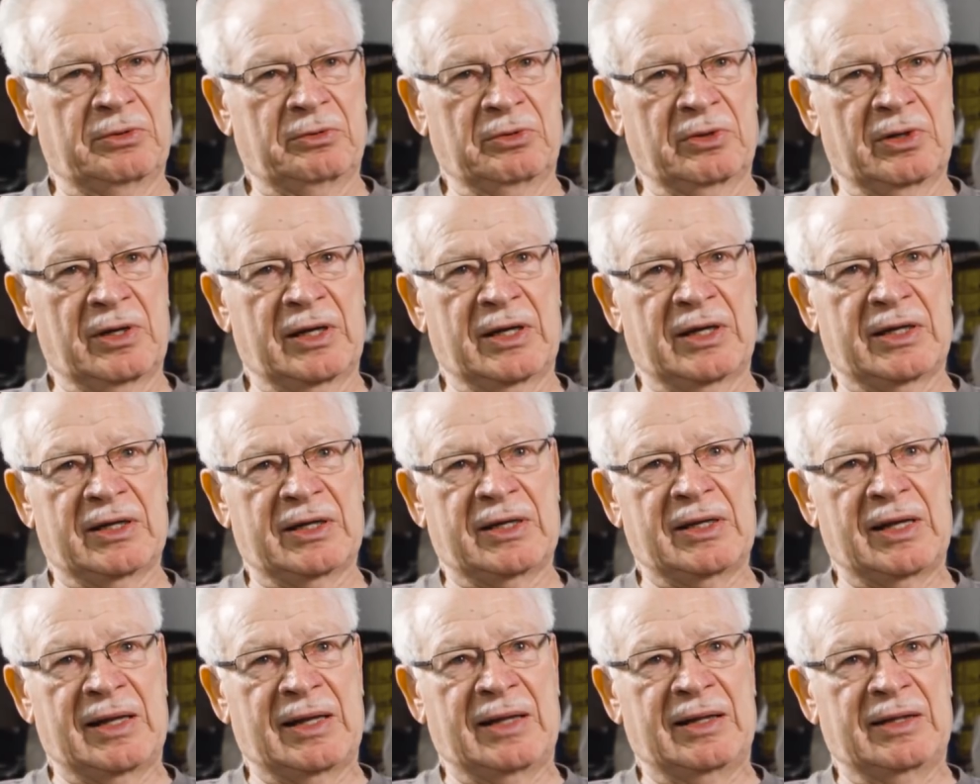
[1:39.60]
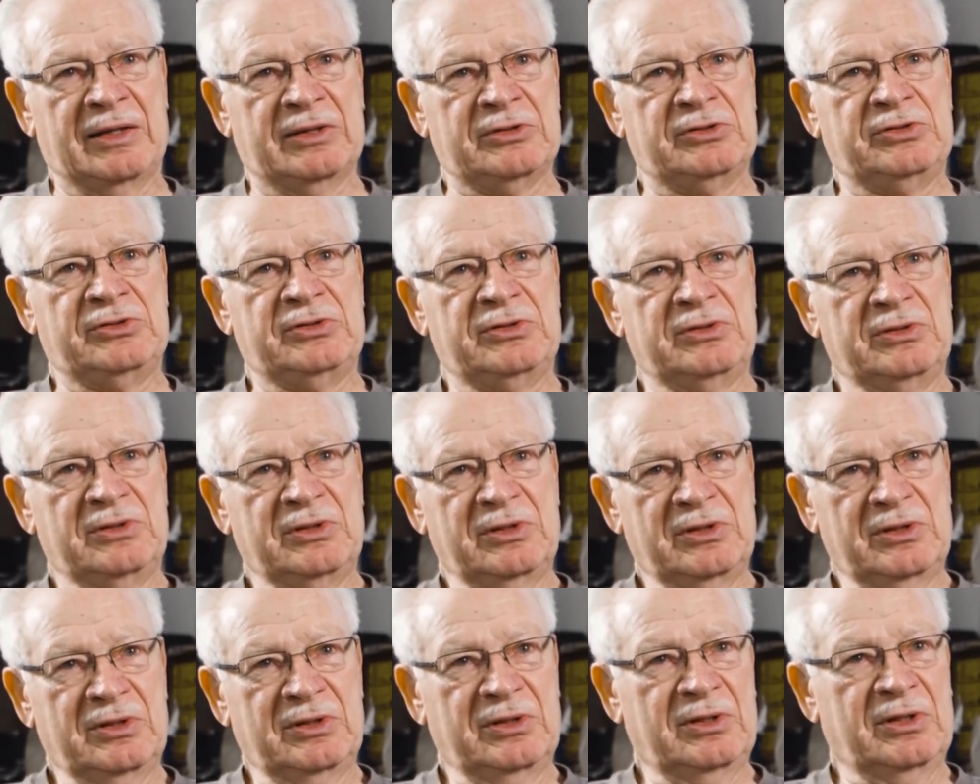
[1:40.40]
that were out of college
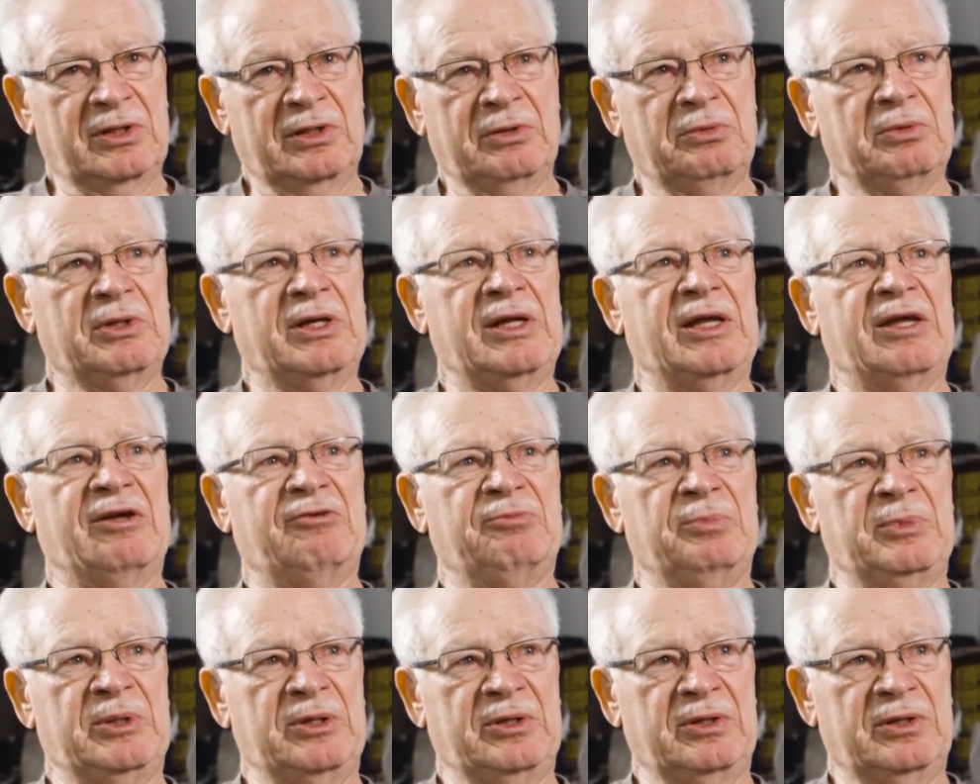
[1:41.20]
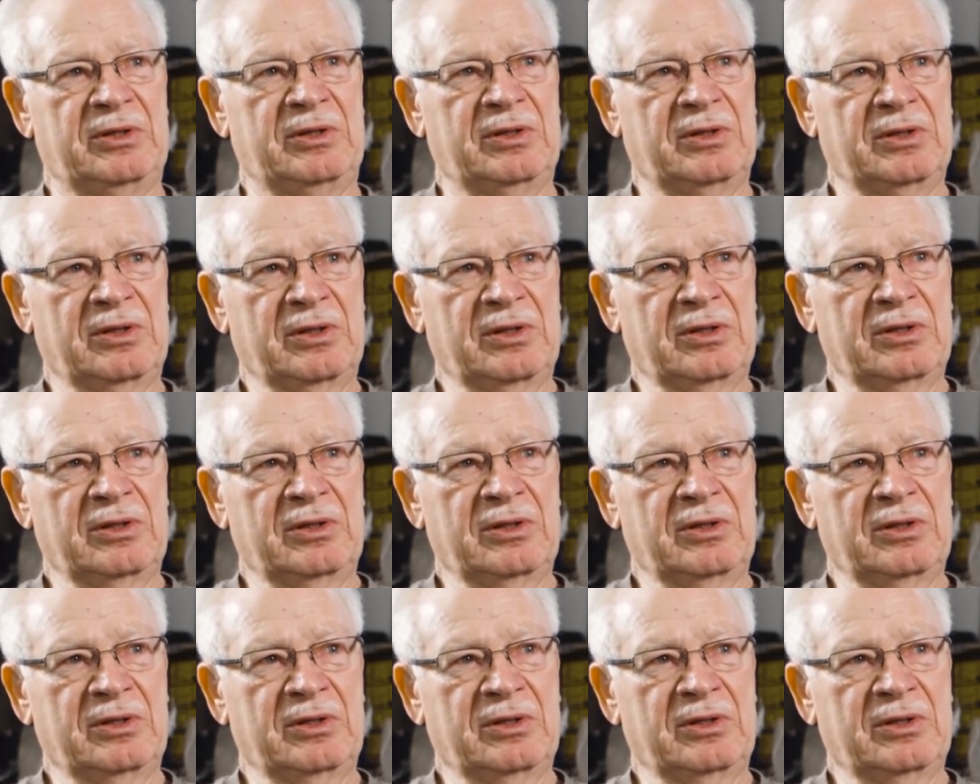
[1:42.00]
and they would have me